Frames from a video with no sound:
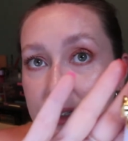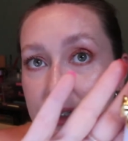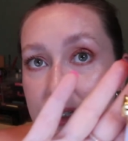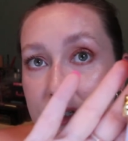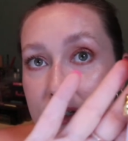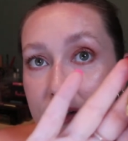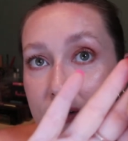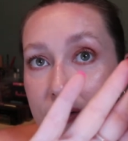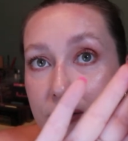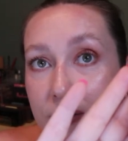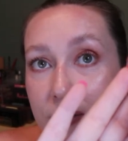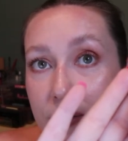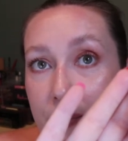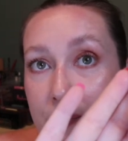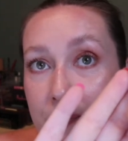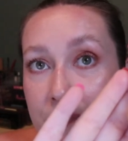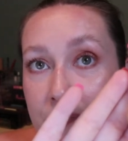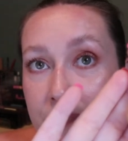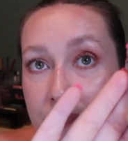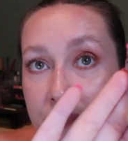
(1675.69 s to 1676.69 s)
So
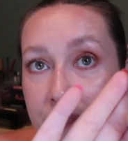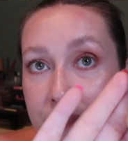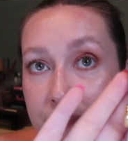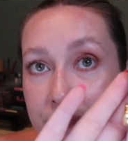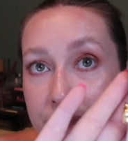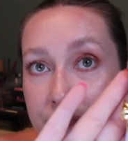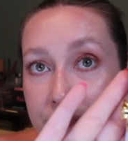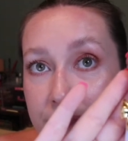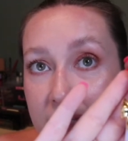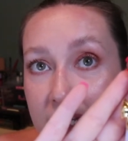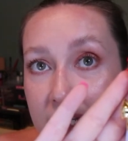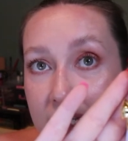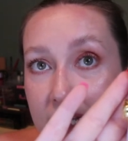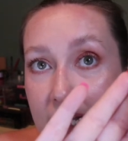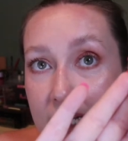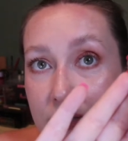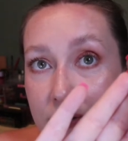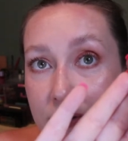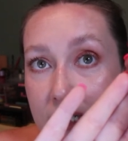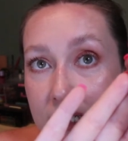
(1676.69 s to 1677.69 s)

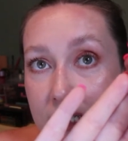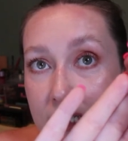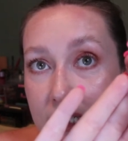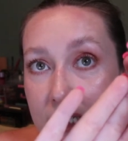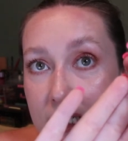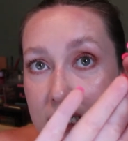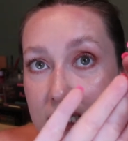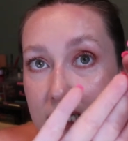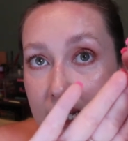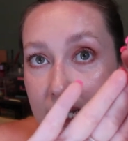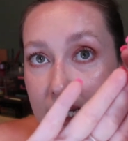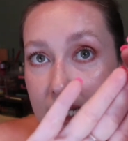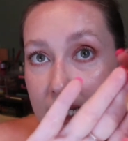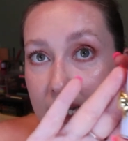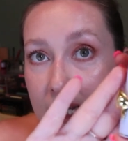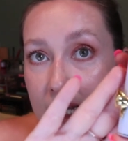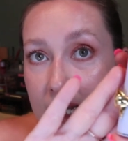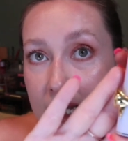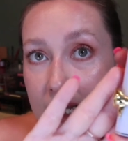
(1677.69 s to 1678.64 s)
that's what it looks like.